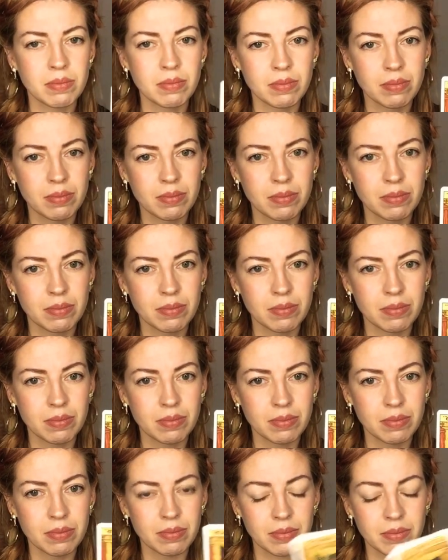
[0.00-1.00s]

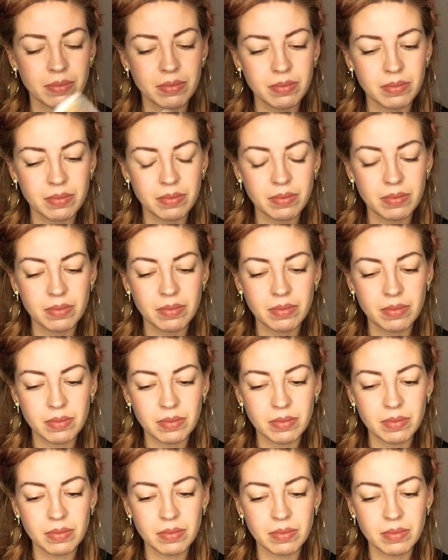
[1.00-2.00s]

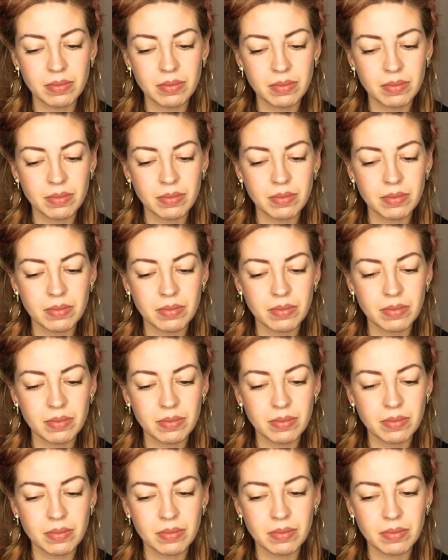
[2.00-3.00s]

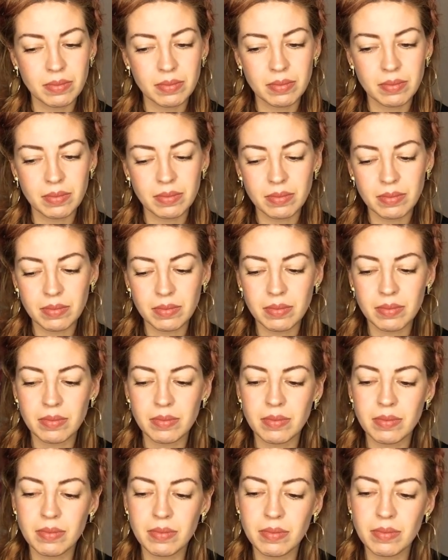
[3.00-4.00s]

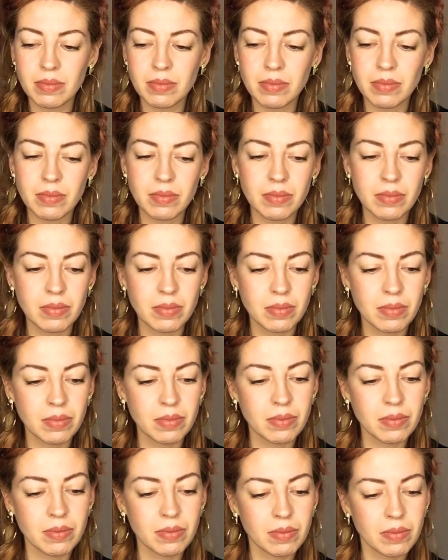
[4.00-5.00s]

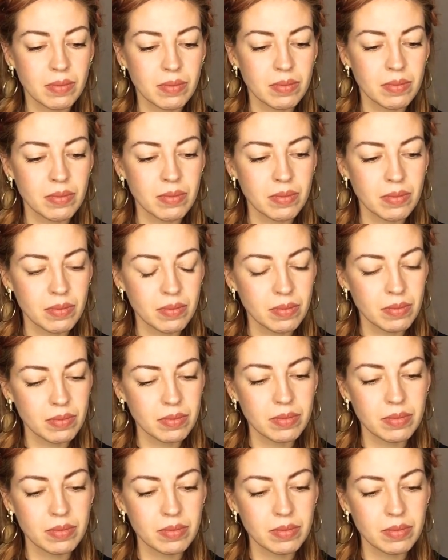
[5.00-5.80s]
(no one is talking)